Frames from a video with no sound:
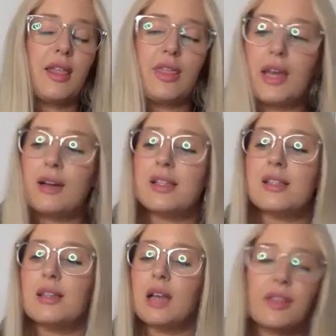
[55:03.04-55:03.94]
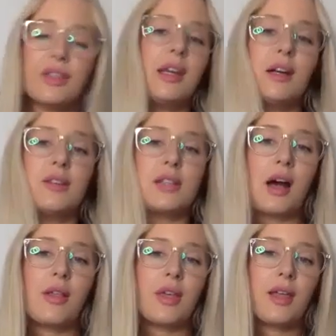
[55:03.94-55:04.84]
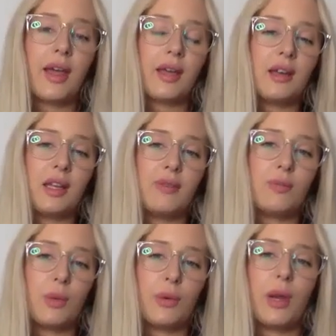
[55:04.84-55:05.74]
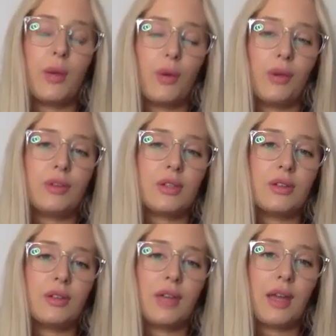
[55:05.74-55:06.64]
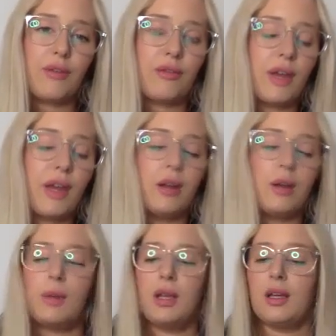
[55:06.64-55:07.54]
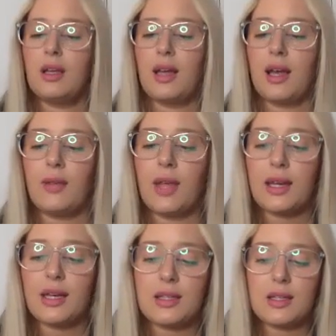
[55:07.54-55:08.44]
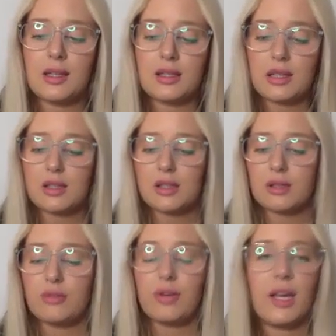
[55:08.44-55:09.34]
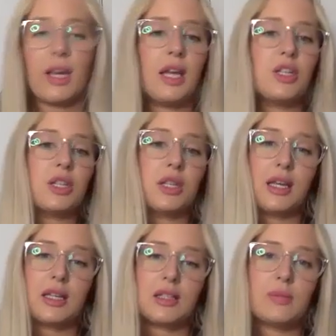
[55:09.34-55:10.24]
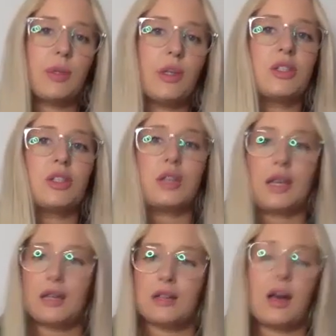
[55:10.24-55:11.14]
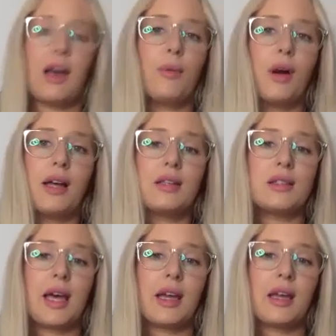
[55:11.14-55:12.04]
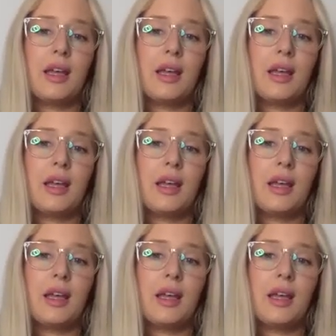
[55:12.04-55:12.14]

there is nothing else out there that can give me what I want. Okay. Freedom. And that is in the sense of financially and spiritually and time-wise. Like,